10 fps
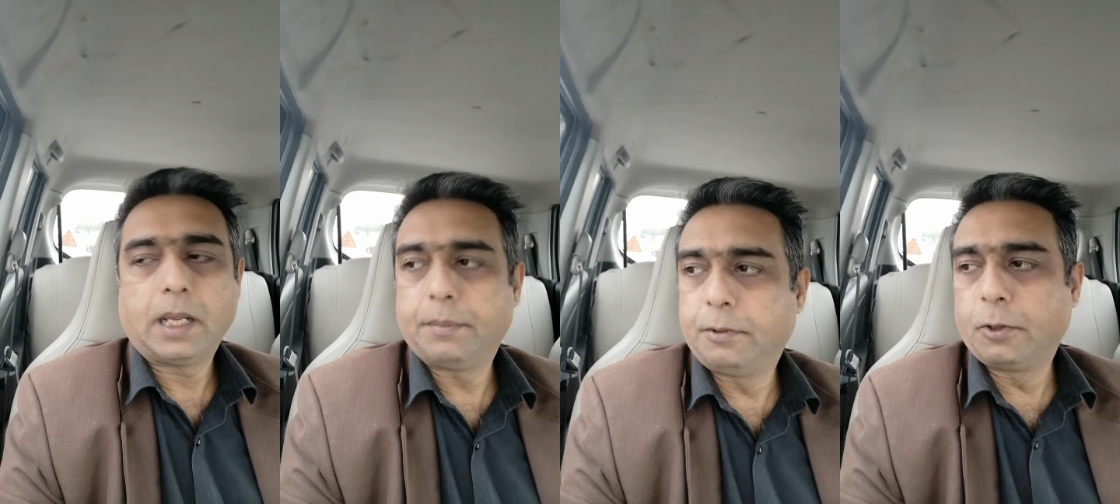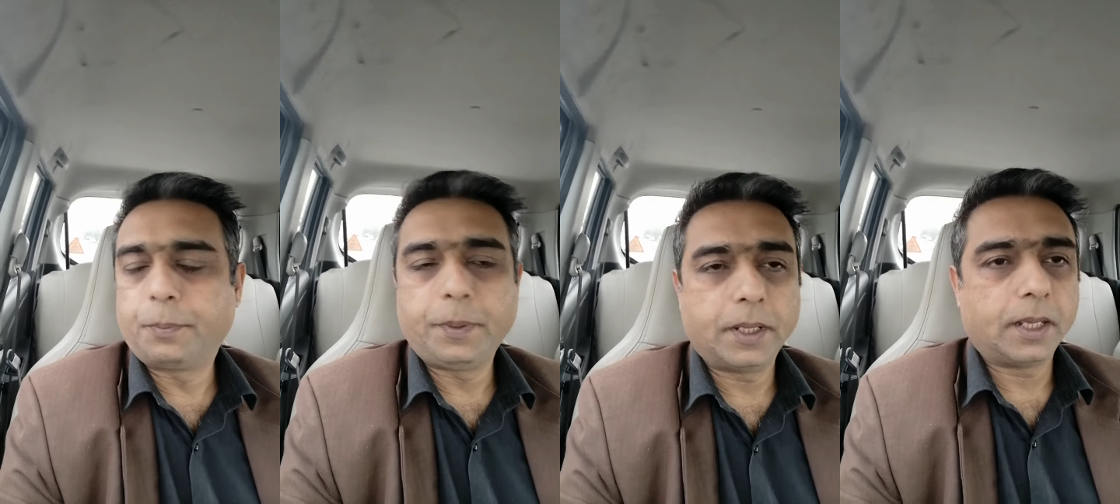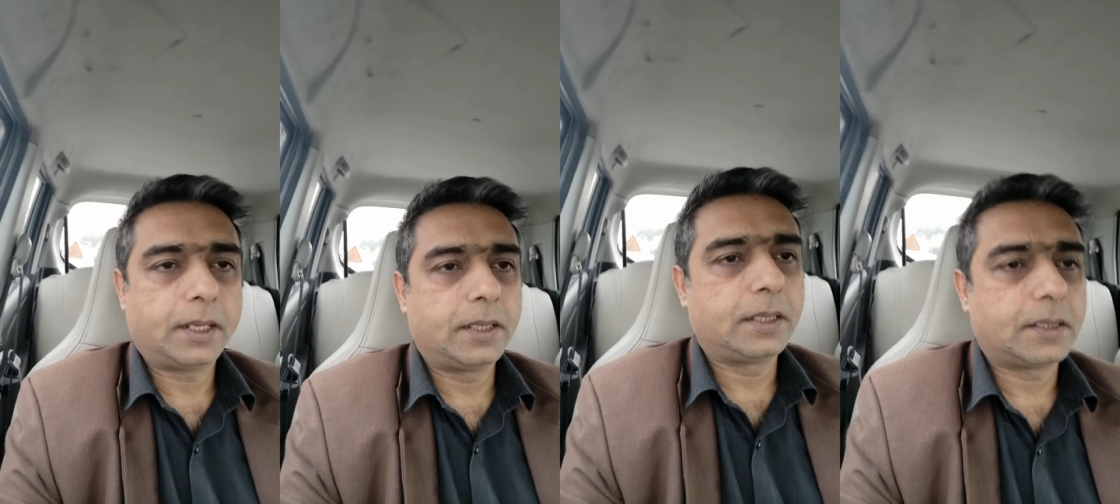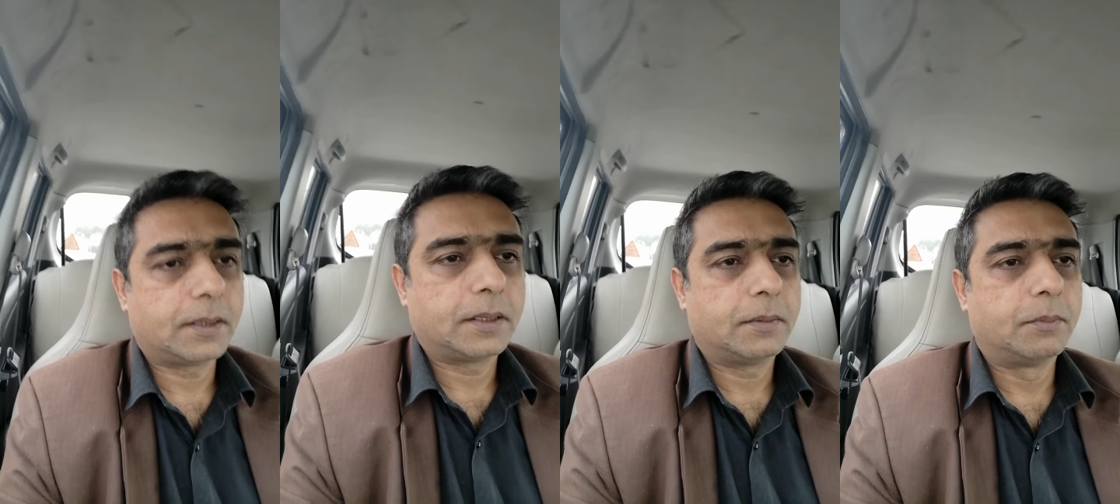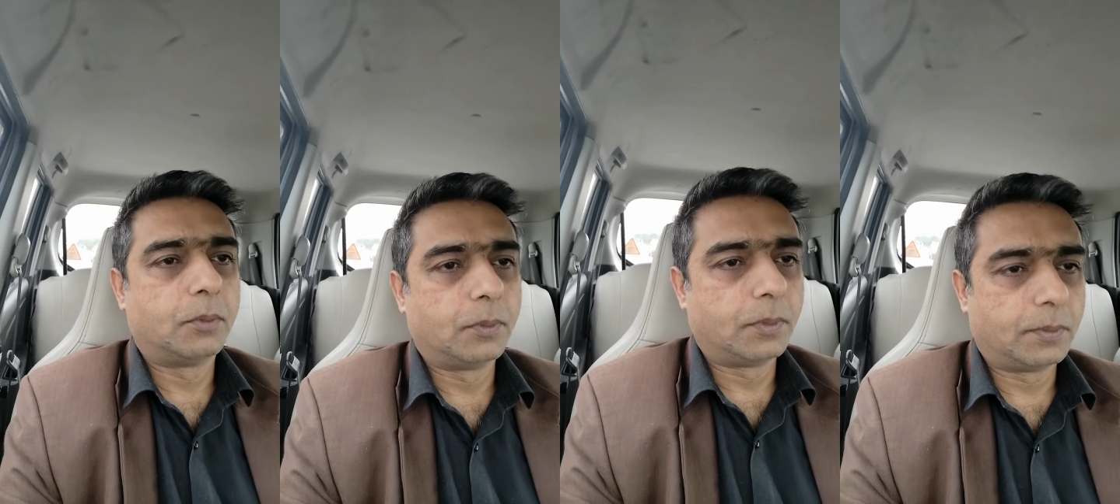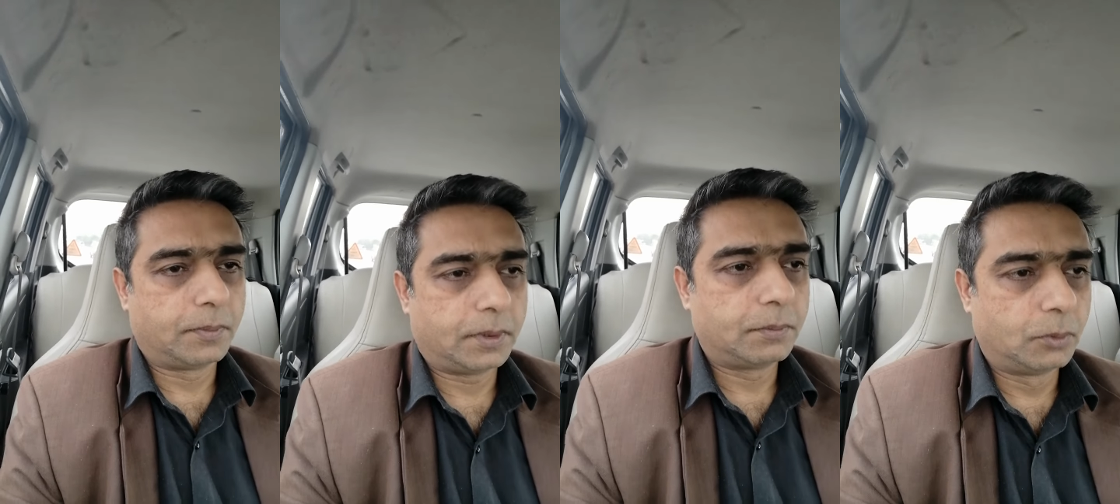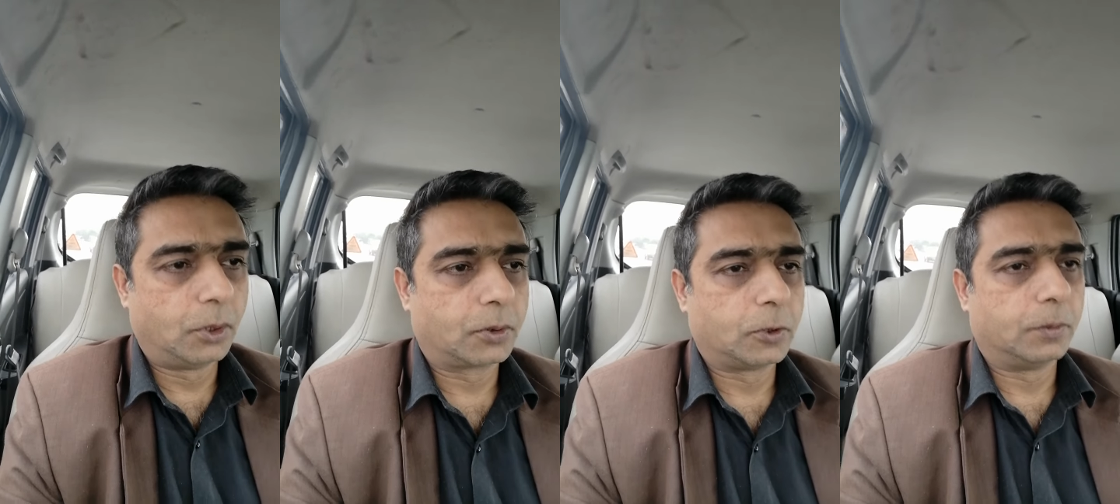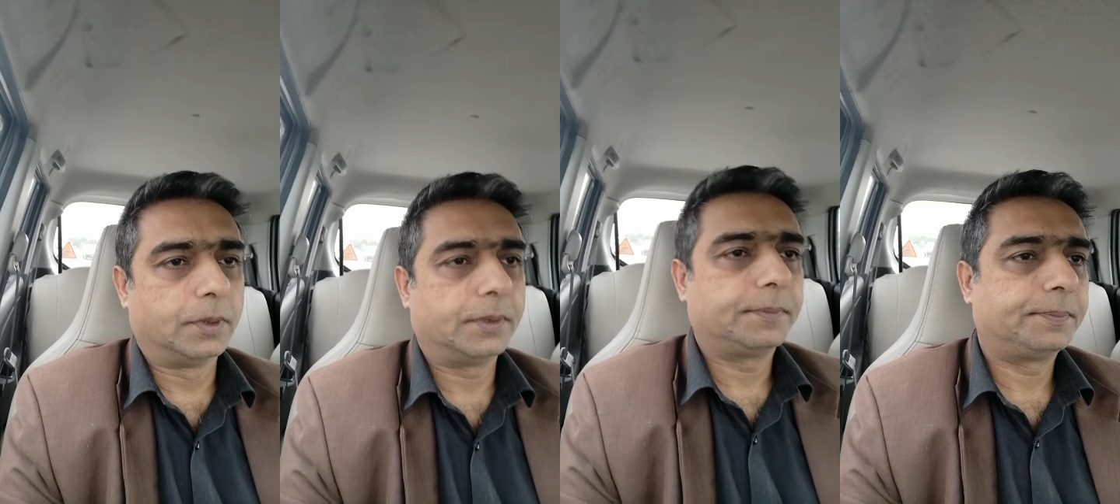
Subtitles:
amblyopia is more common,